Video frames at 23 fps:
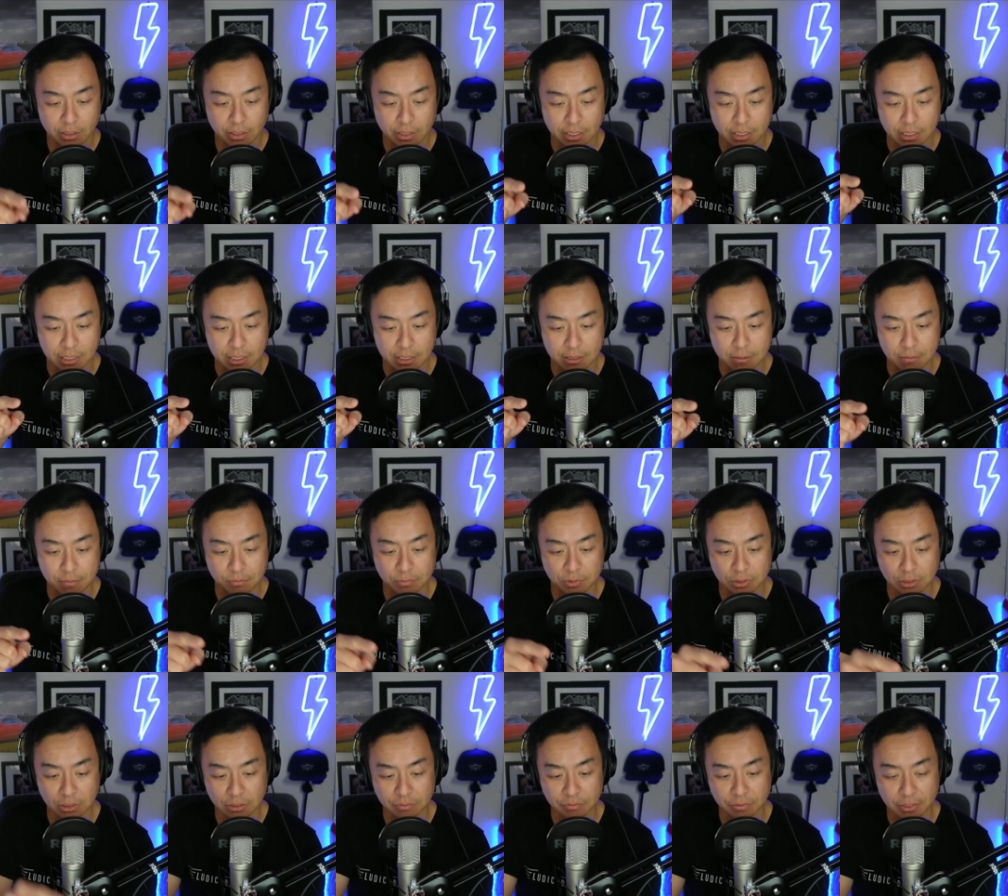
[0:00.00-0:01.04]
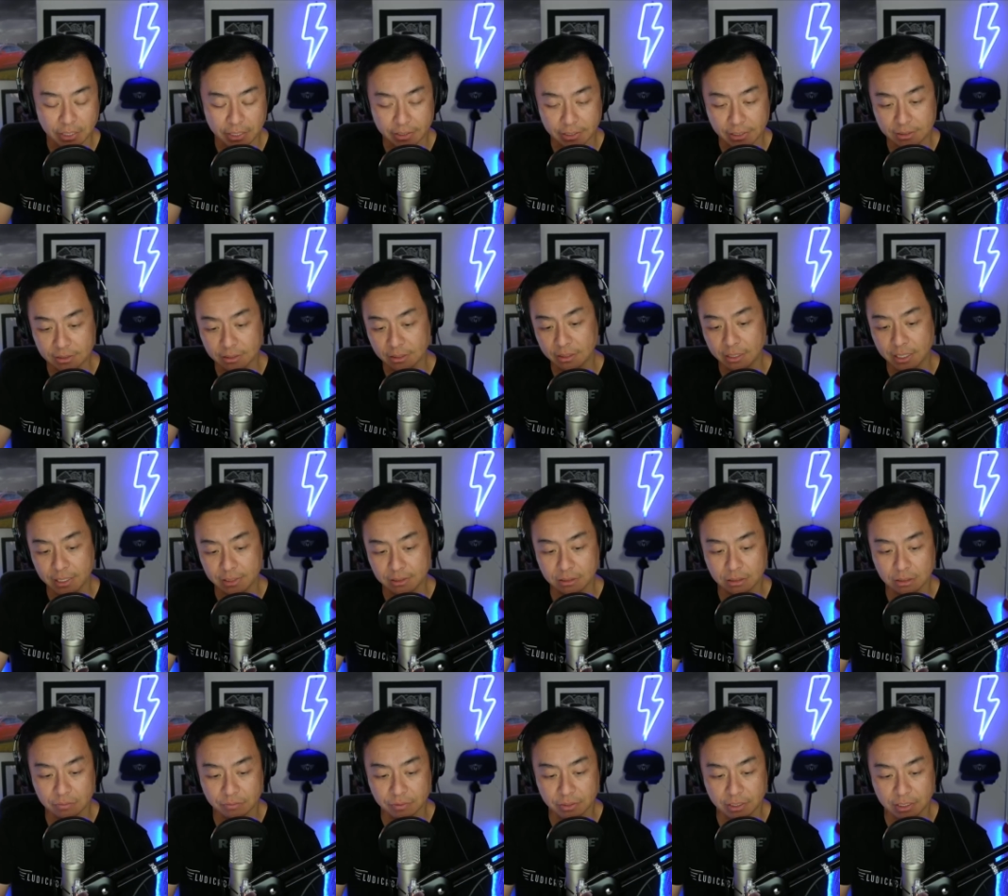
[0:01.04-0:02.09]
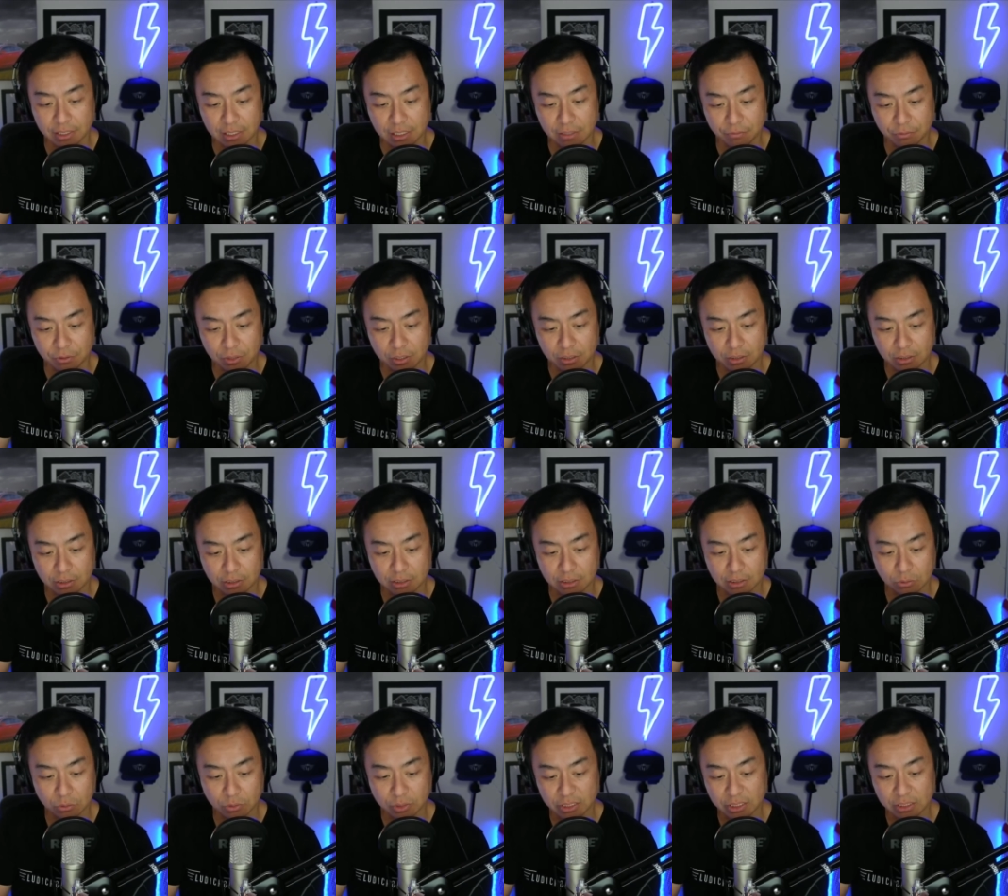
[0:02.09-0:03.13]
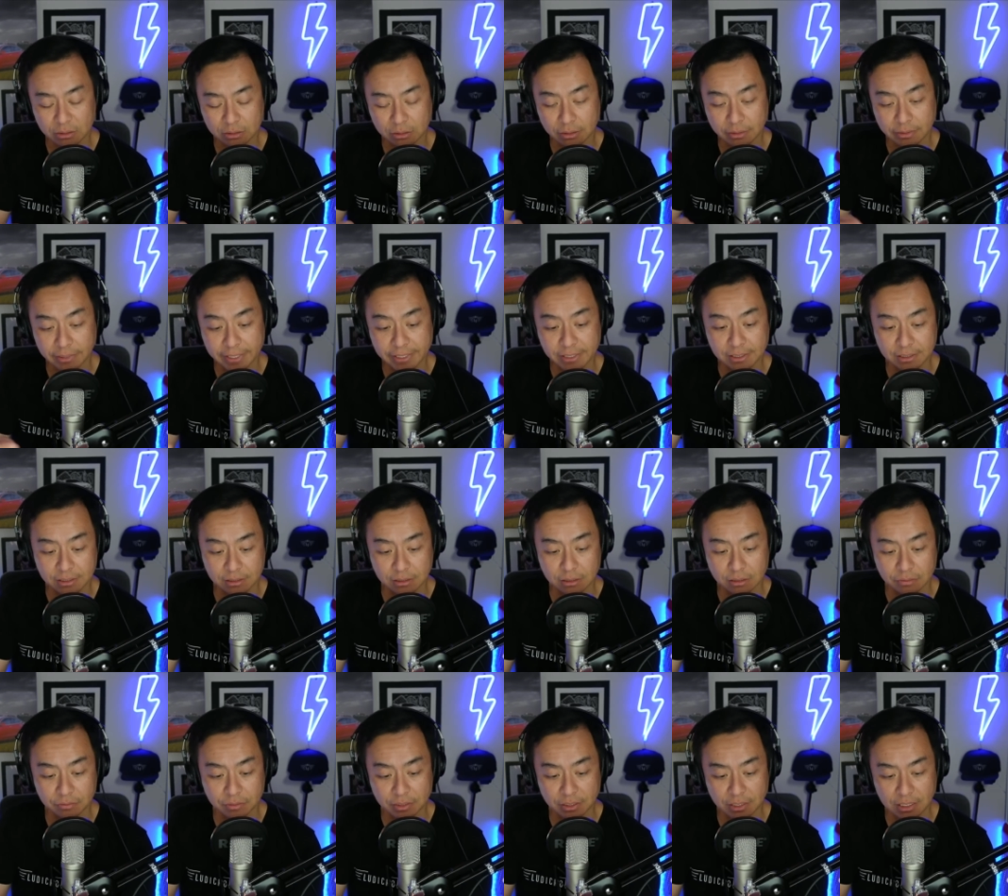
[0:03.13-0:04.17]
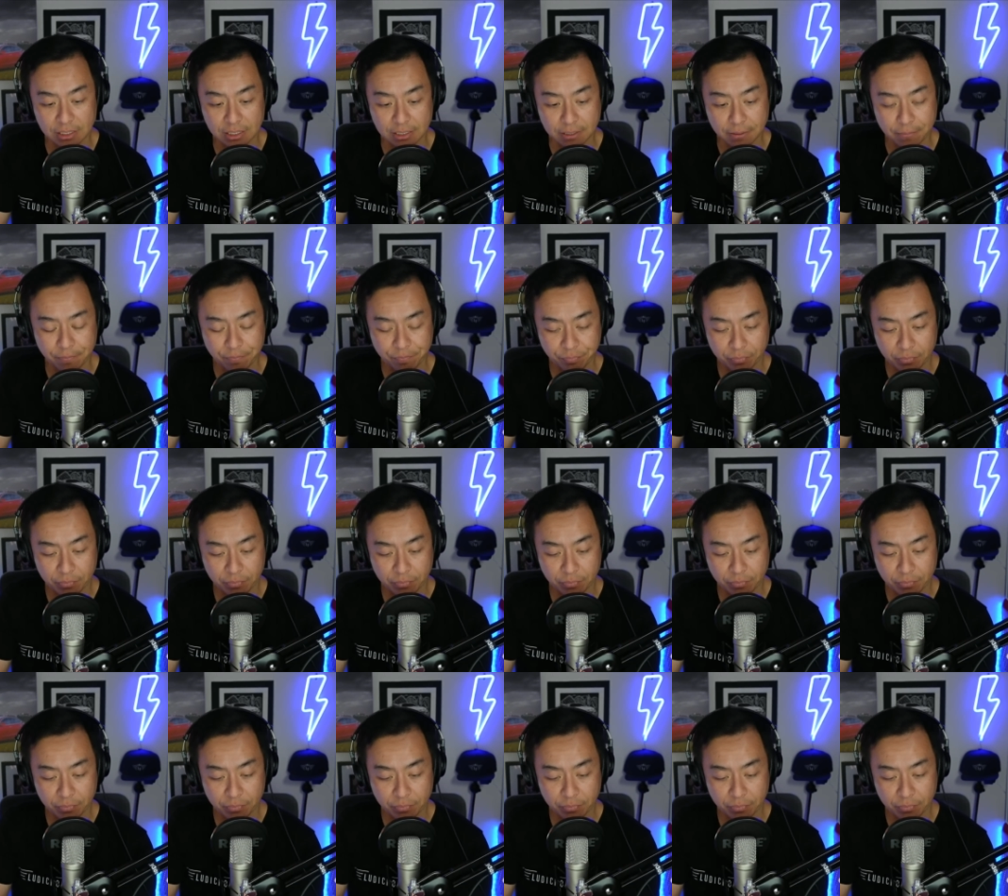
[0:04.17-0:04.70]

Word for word: Delivered. And that's the last delivered car I've got here, or the latest delivered car.